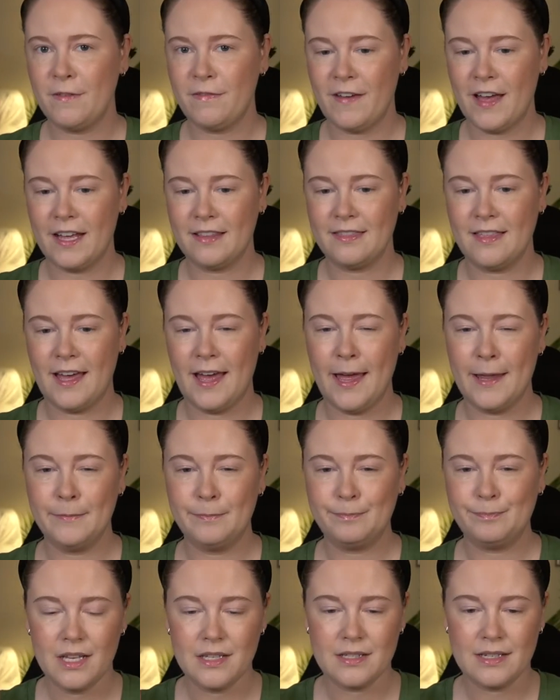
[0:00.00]
fact
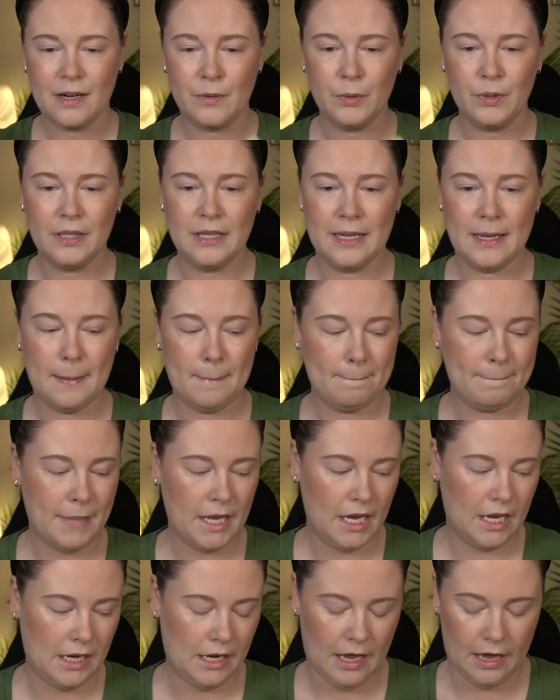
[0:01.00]
that it's not really
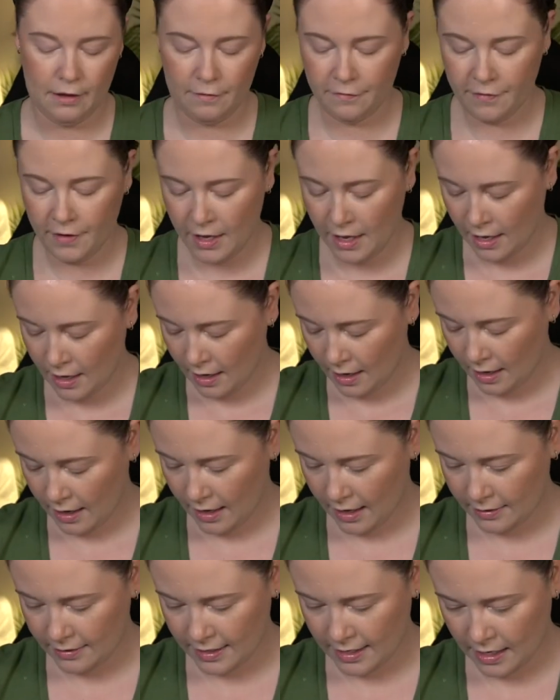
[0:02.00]
big enough,
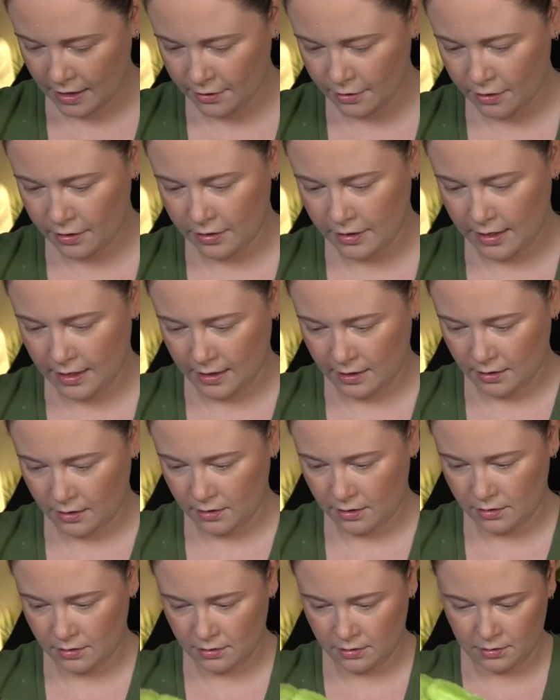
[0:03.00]
uh, the other thing,
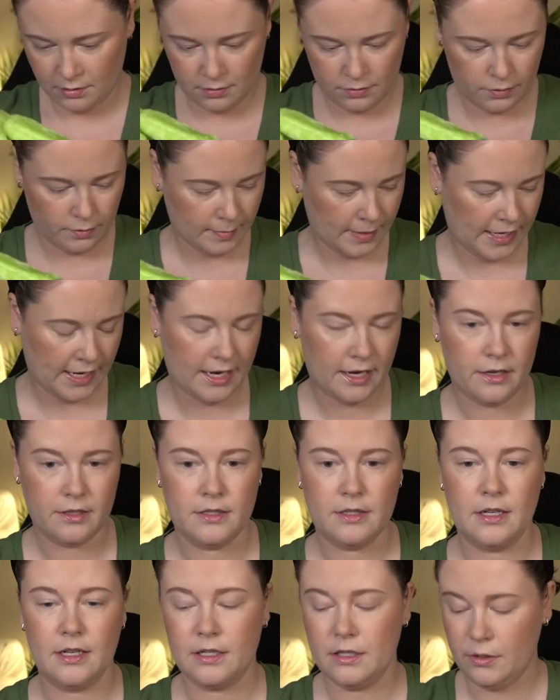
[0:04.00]
so my hair
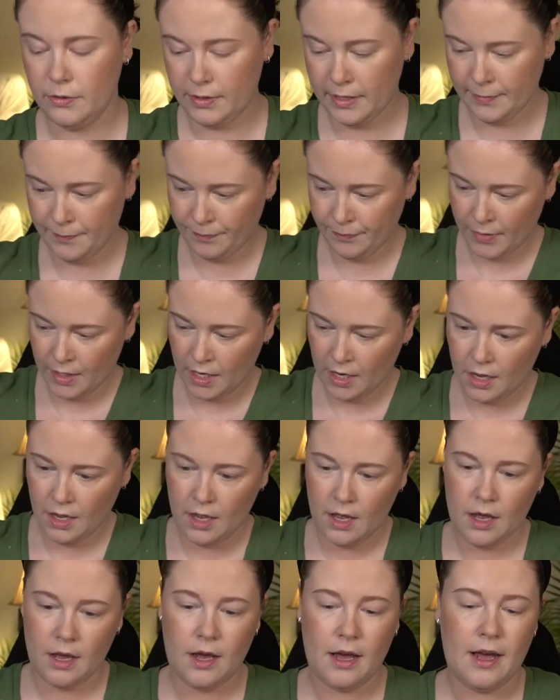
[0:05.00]
stuck to it,
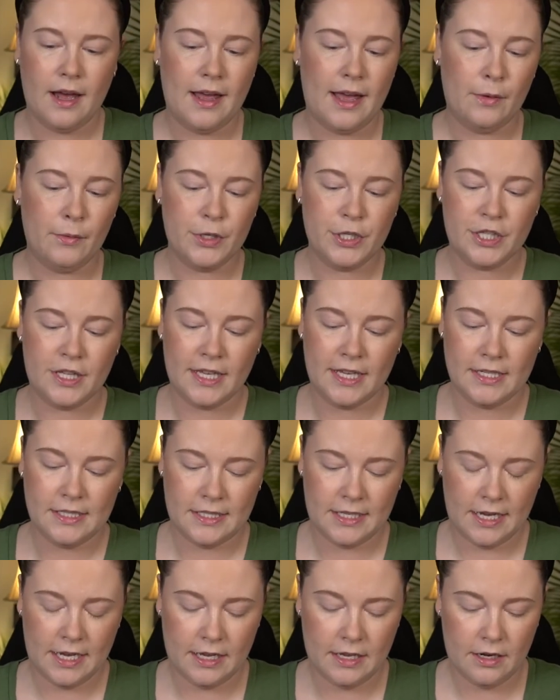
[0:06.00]
uh, I wish they had
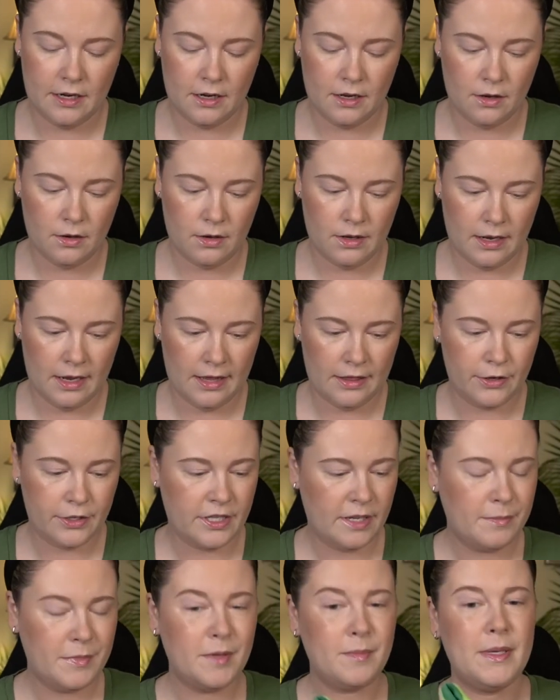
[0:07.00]
done, uh, there
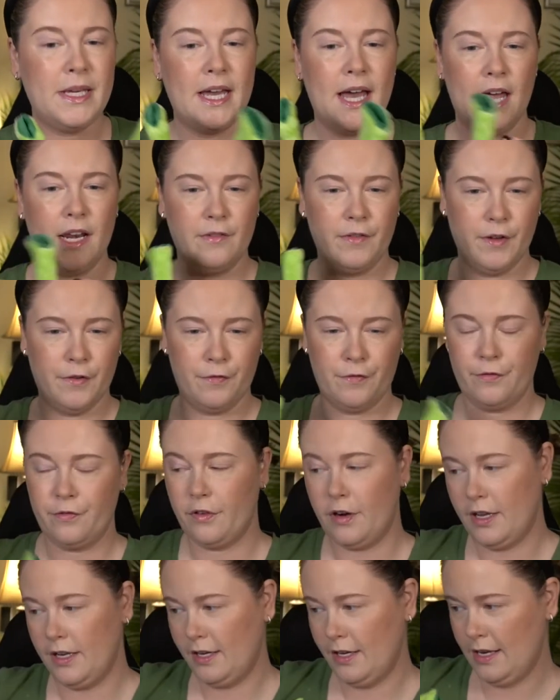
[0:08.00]
seemed to be kind of a
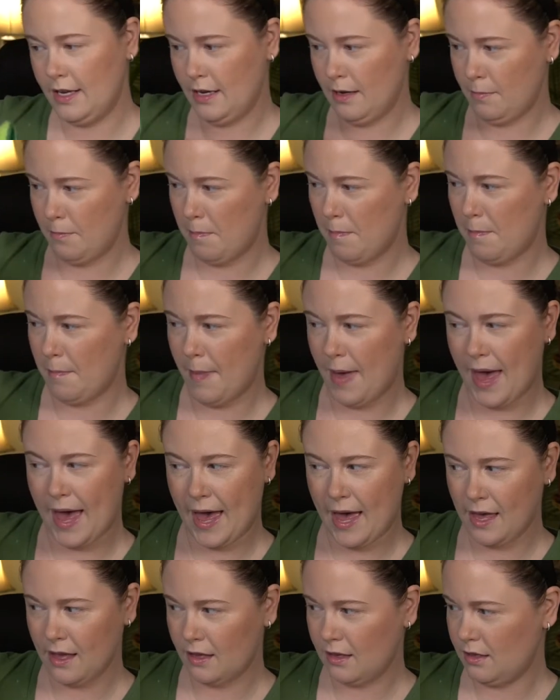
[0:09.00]
front and a
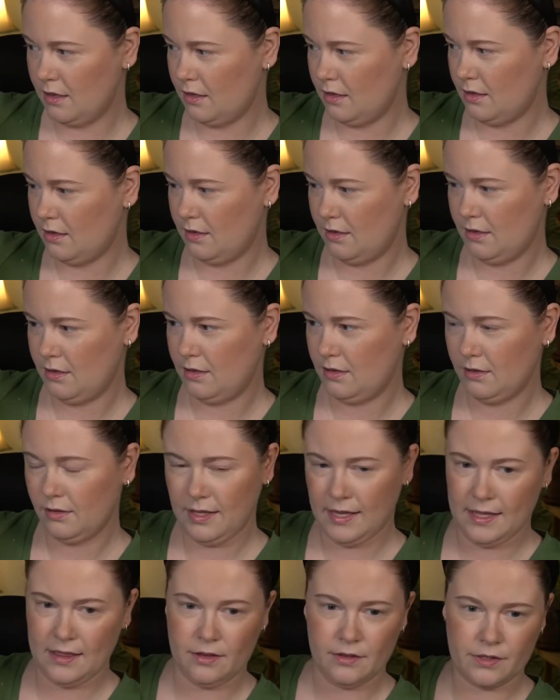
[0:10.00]
back,
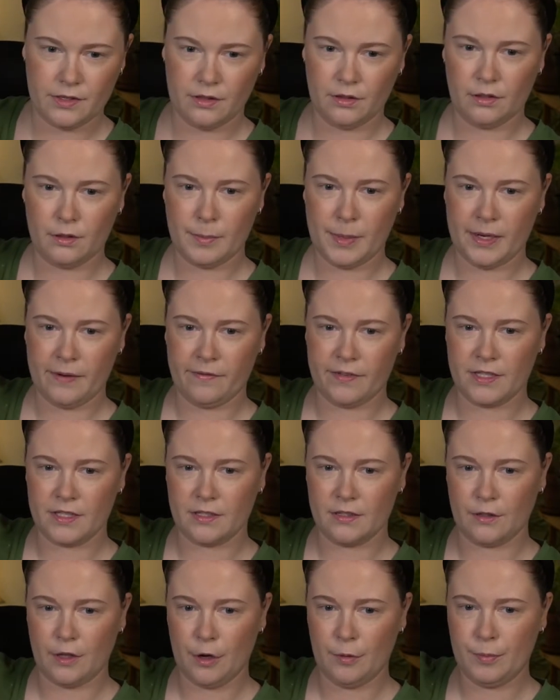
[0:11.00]
like there's a little bit of a
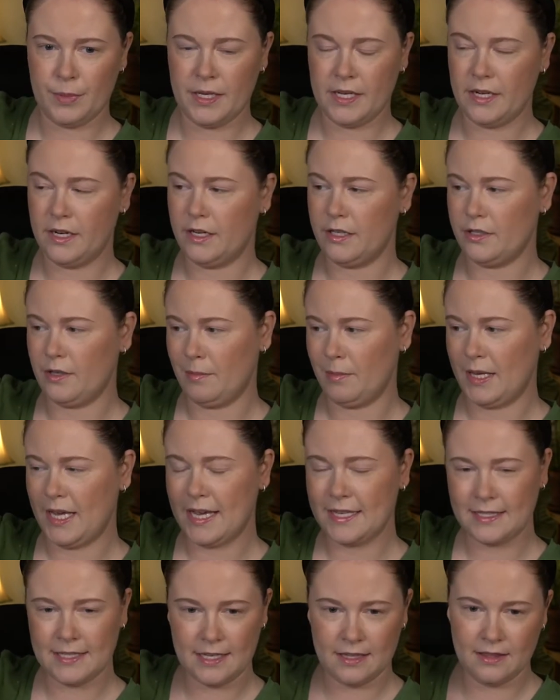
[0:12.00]
slope here, so I'm
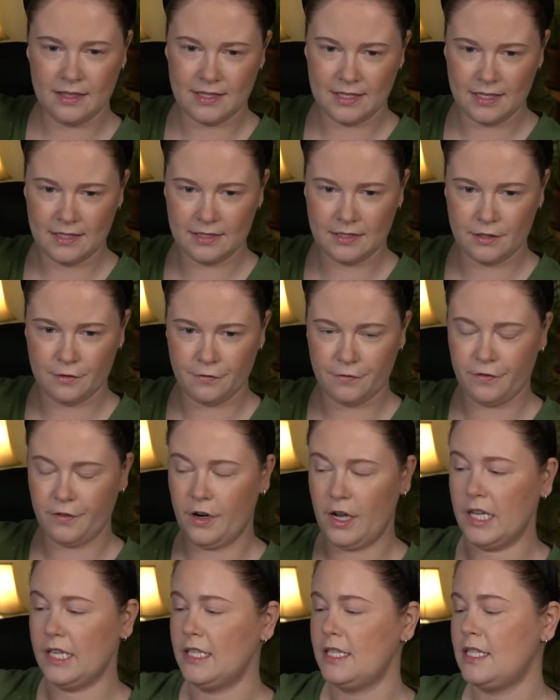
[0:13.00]
guessing this is the
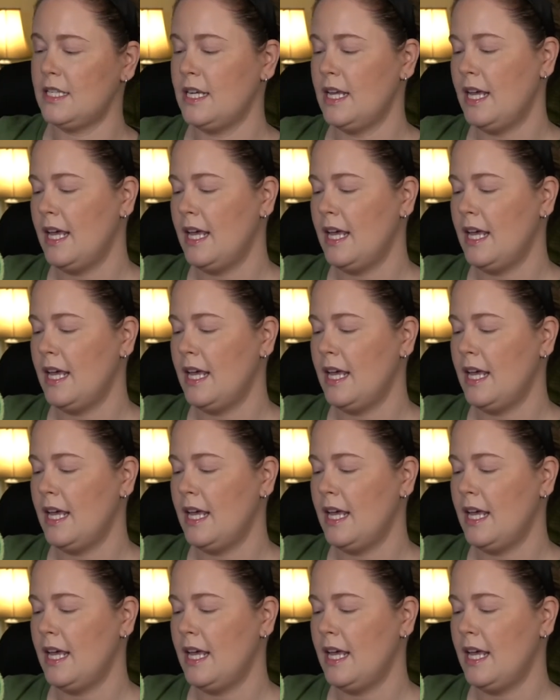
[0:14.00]
front.